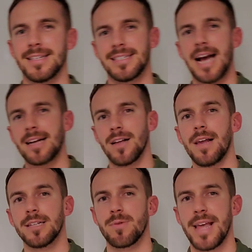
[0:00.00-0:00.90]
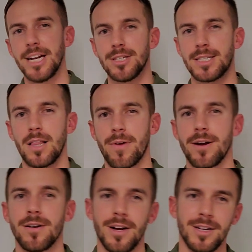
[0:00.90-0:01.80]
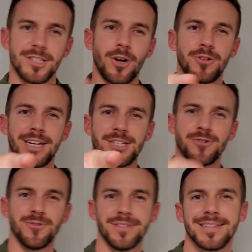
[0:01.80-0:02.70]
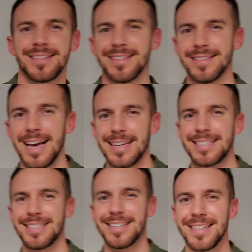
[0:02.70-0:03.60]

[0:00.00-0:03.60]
Zach Kleinitz with Agent Accelerator. Talk to you guys soon. Thanks.